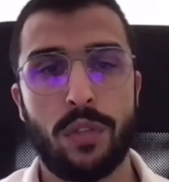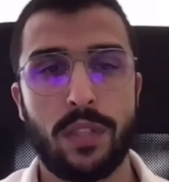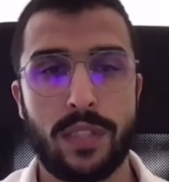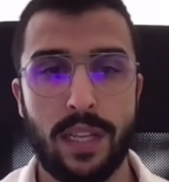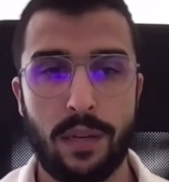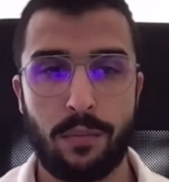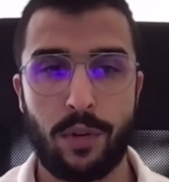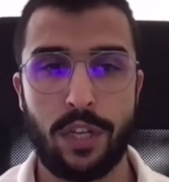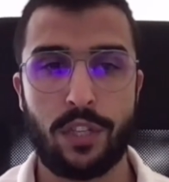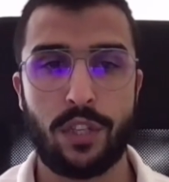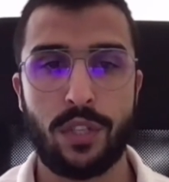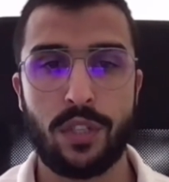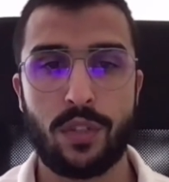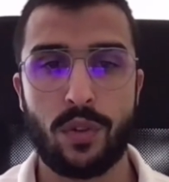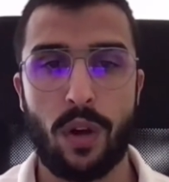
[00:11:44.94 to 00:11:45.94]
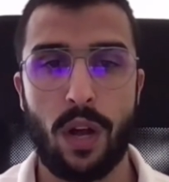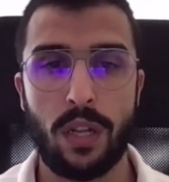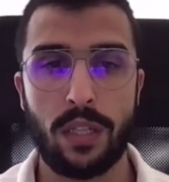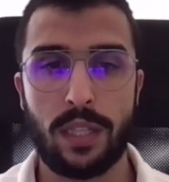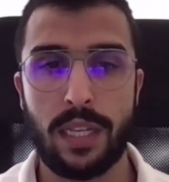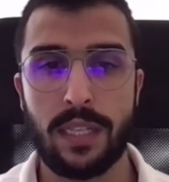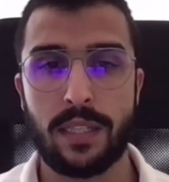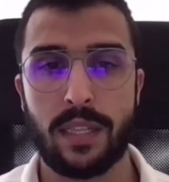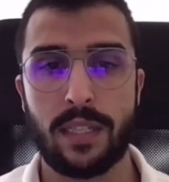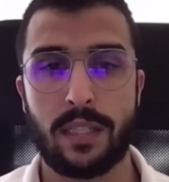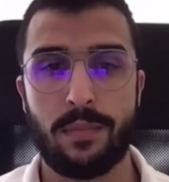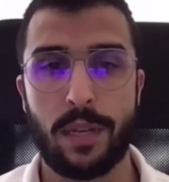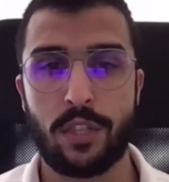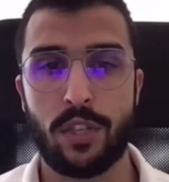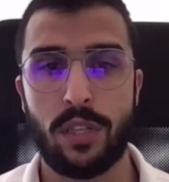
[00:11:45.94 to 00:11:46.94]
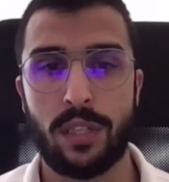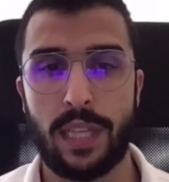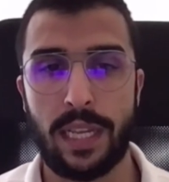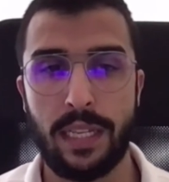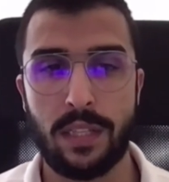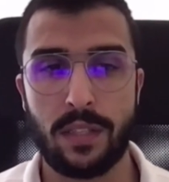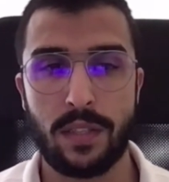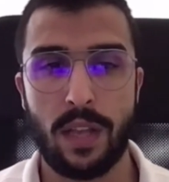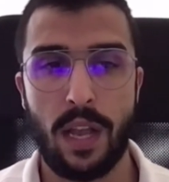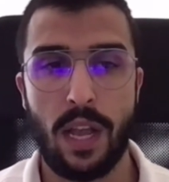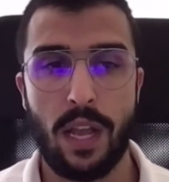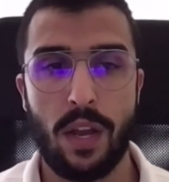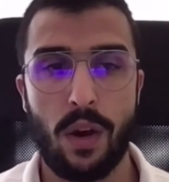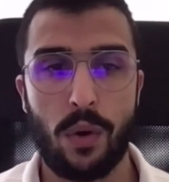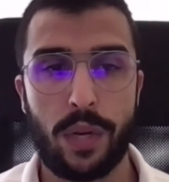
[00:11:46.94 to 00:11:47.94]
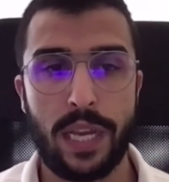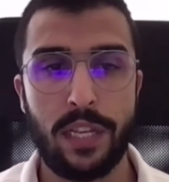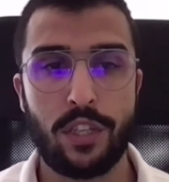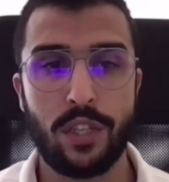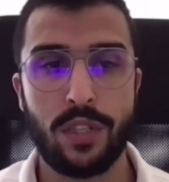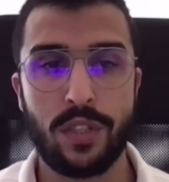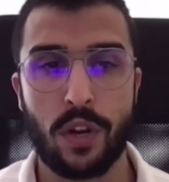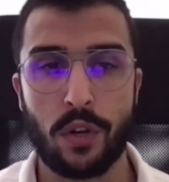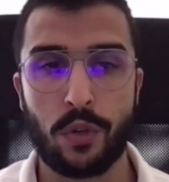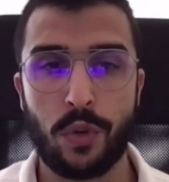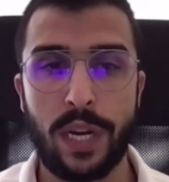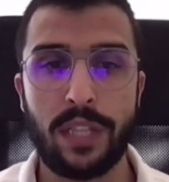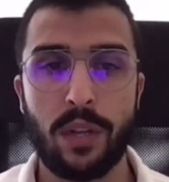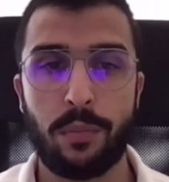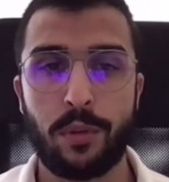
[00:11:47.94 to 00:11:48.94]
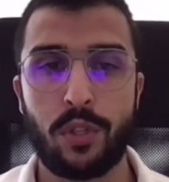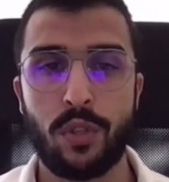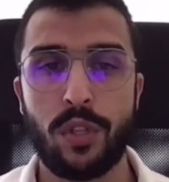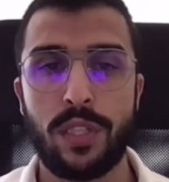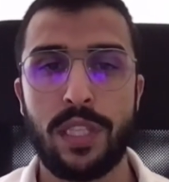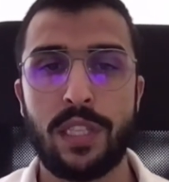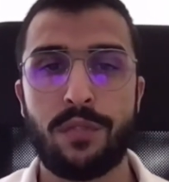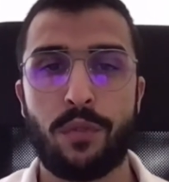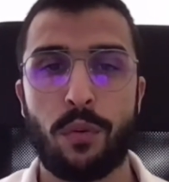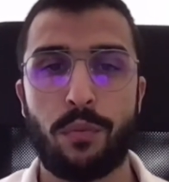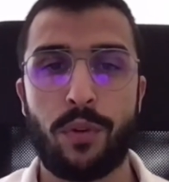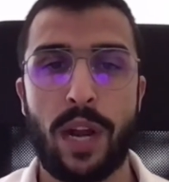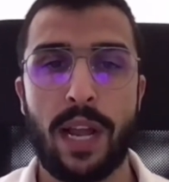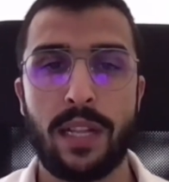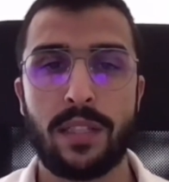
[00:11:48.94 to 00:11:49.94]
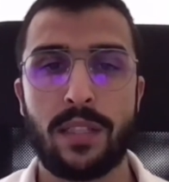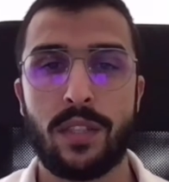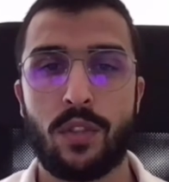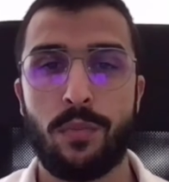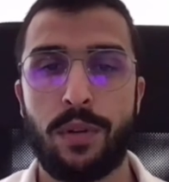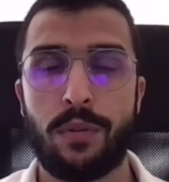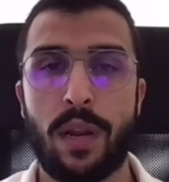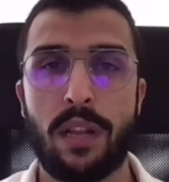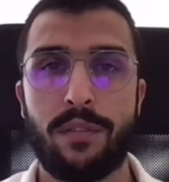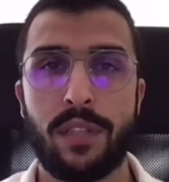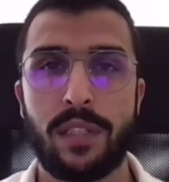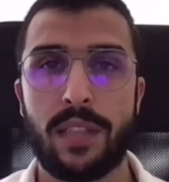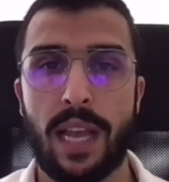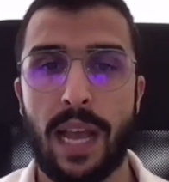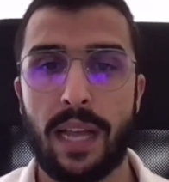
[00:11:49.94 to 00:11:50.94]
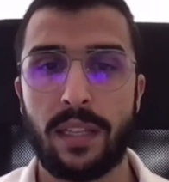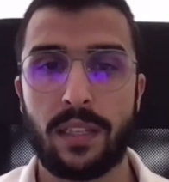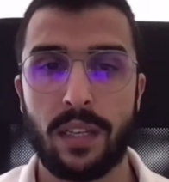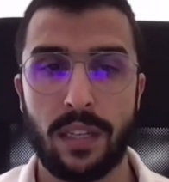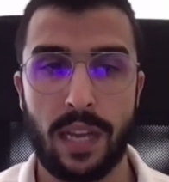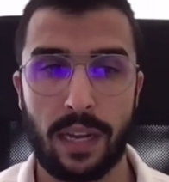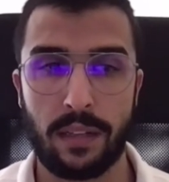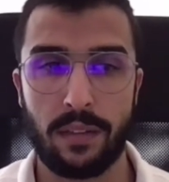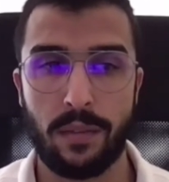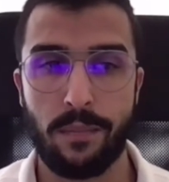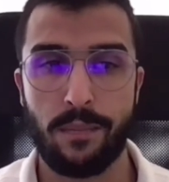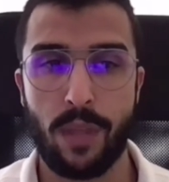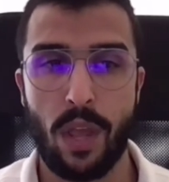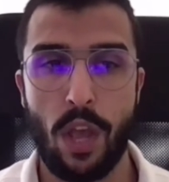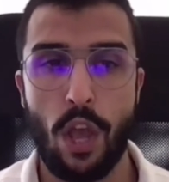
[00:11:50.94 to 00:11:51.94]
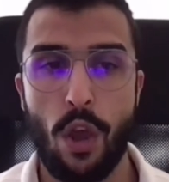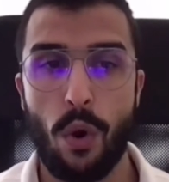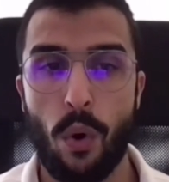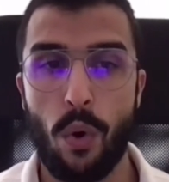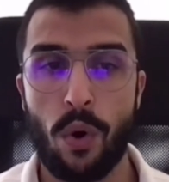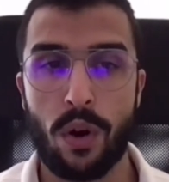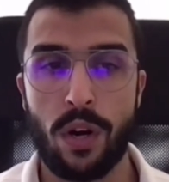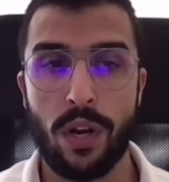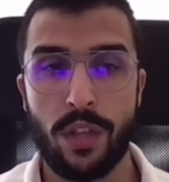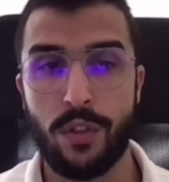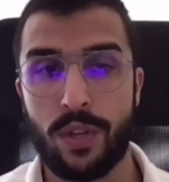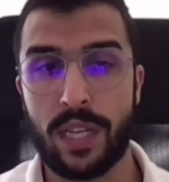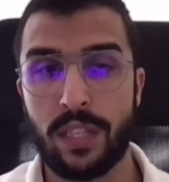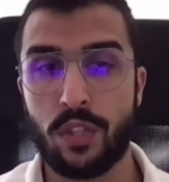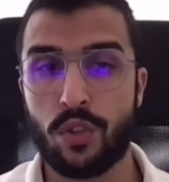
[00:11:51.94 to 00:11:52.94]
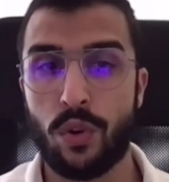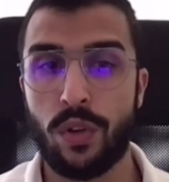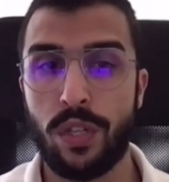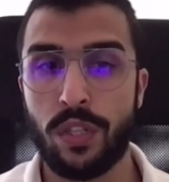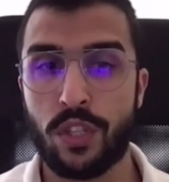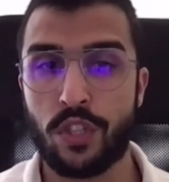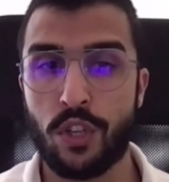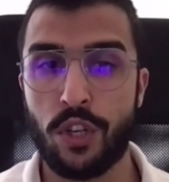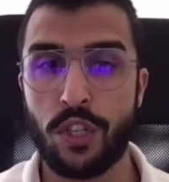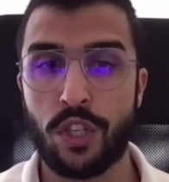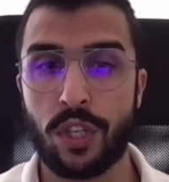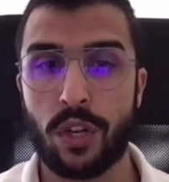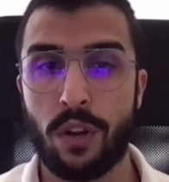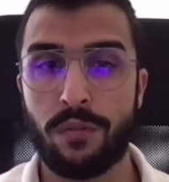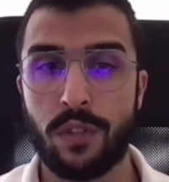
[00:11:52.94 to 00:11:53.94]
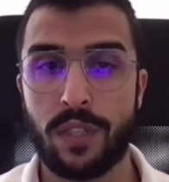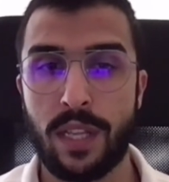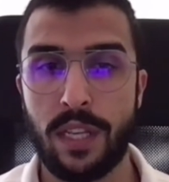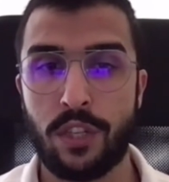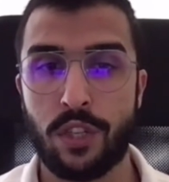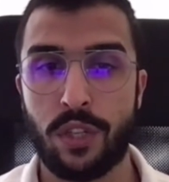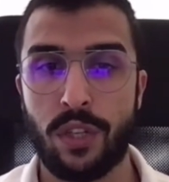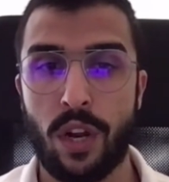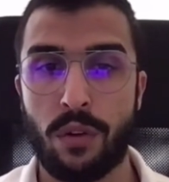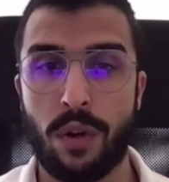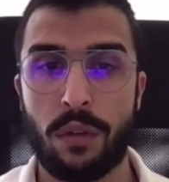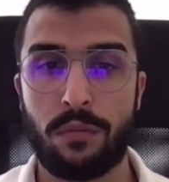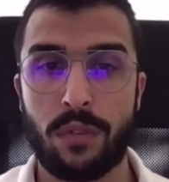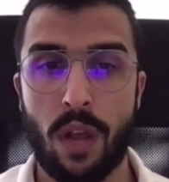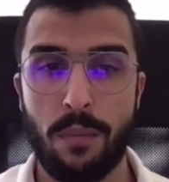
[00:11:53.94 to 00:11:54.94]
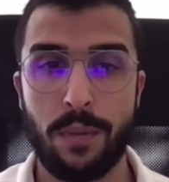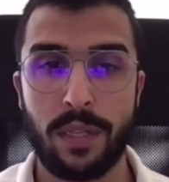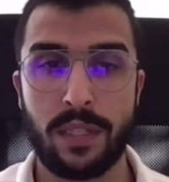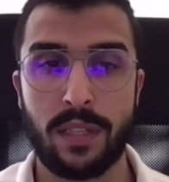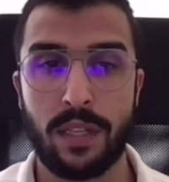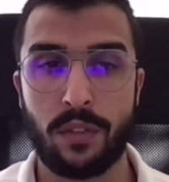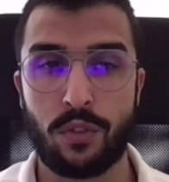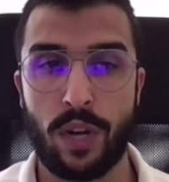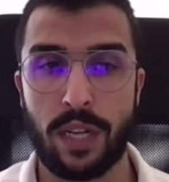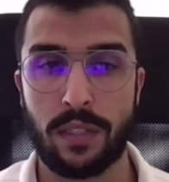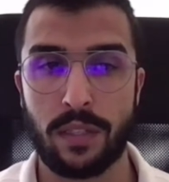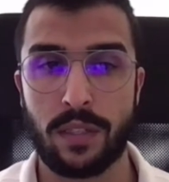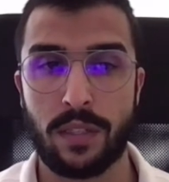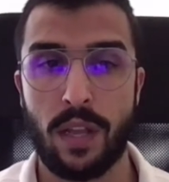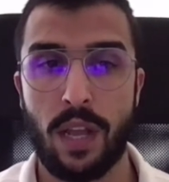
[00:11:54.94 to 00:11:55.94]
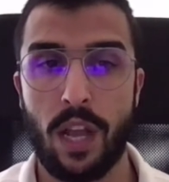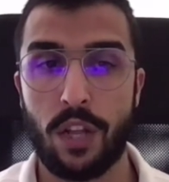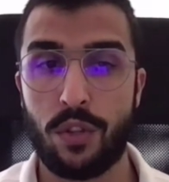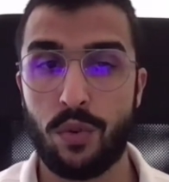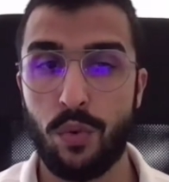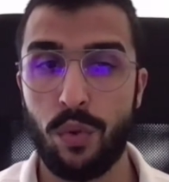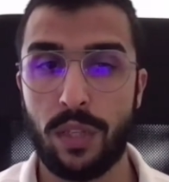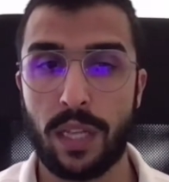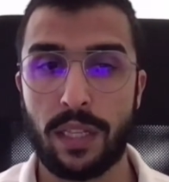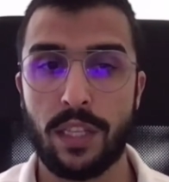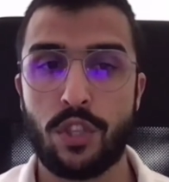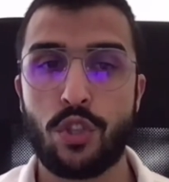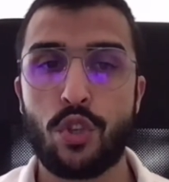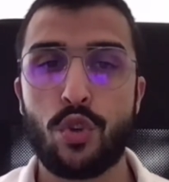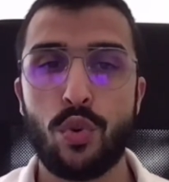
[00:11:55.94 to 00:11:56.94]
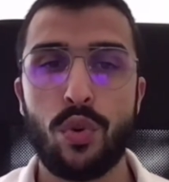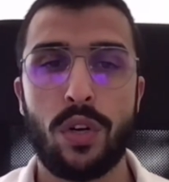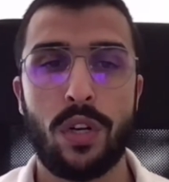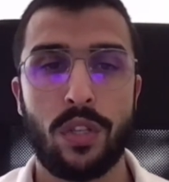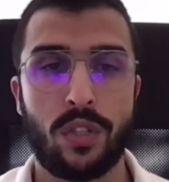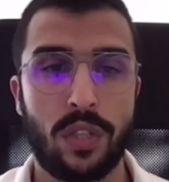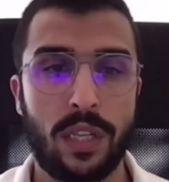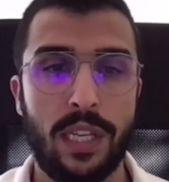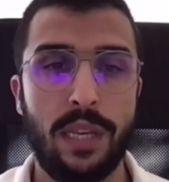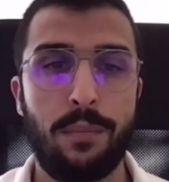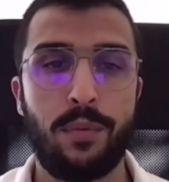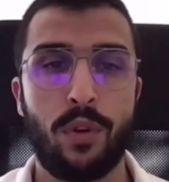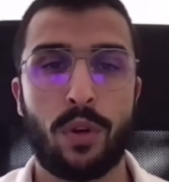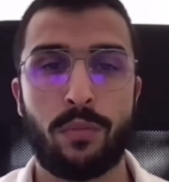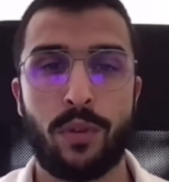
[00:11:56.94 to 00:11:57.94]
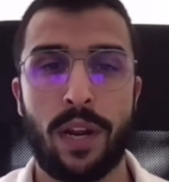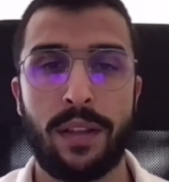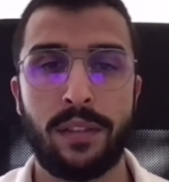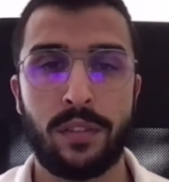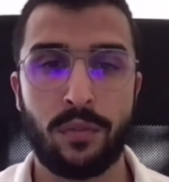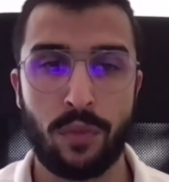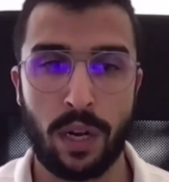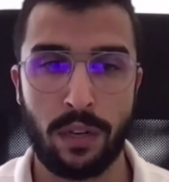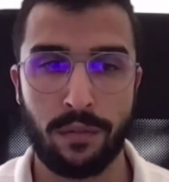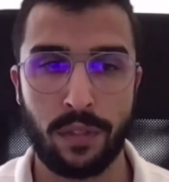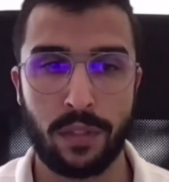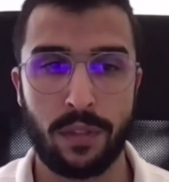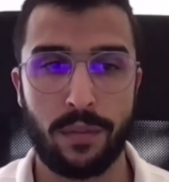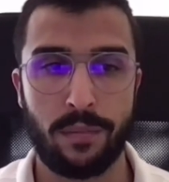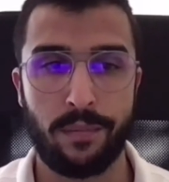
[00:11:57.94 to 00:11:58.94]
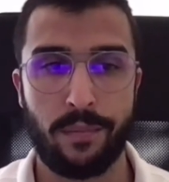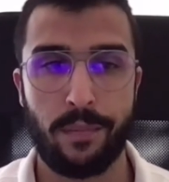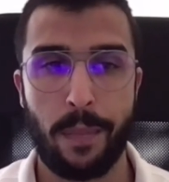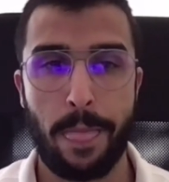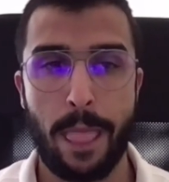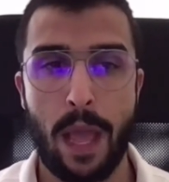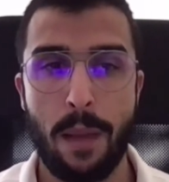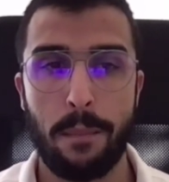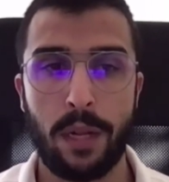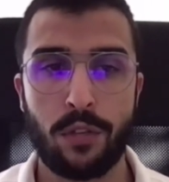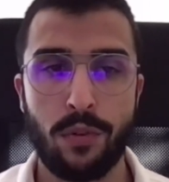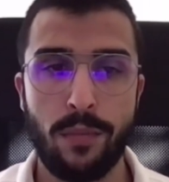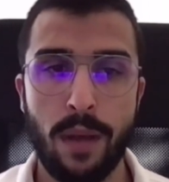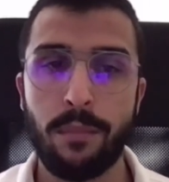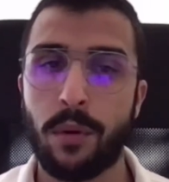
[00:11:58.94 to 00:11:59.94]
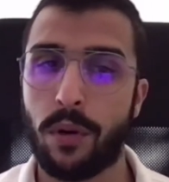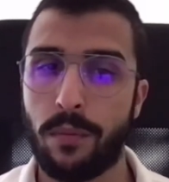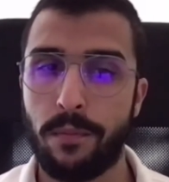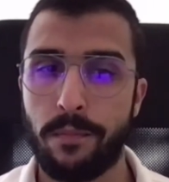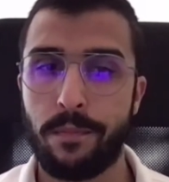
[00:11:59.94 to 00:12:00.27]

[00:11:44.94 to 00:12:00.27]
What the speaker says: celebrations to holidays and special dates, occasions are great opportunities for brands to be relevant and connect. Or you can join the surge in conversation around topics and trends, a tool that is sure to keep your brand relevant. But remember,